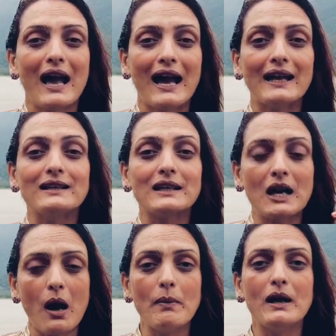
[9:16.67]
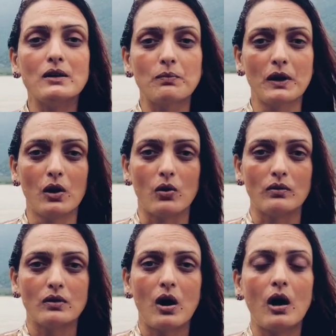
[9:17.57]
and comment below
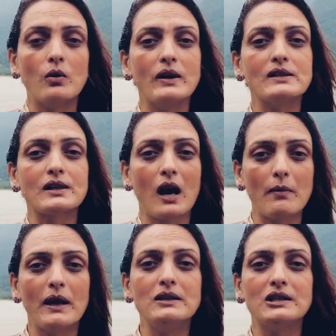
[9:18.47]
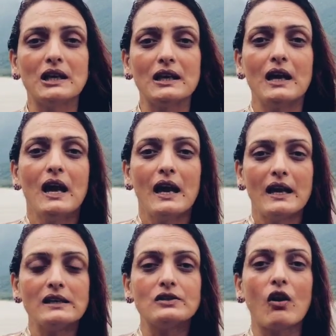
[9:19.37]
always commenting
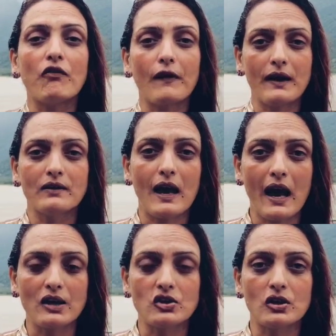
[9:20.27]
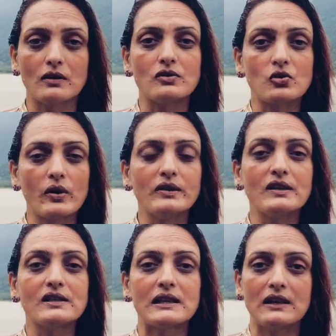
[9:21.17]
is your faith action sowing
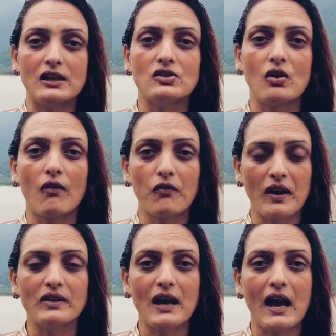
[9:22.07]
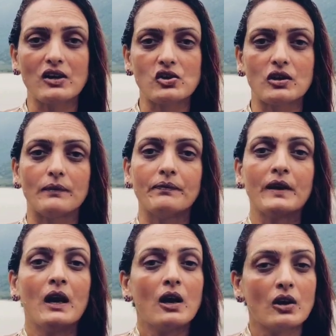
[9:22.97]
the seed is your faith action
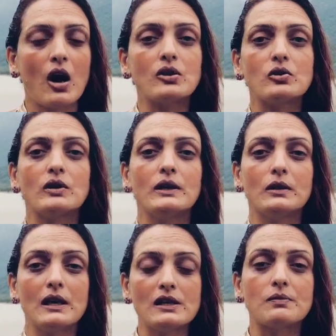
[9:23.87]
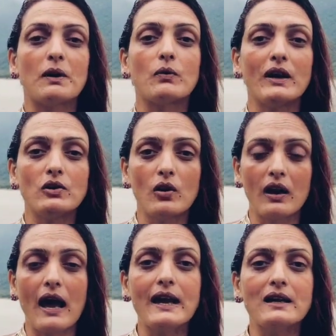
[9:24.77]
not only this but when you
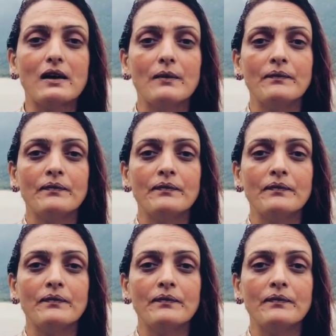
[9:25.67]
like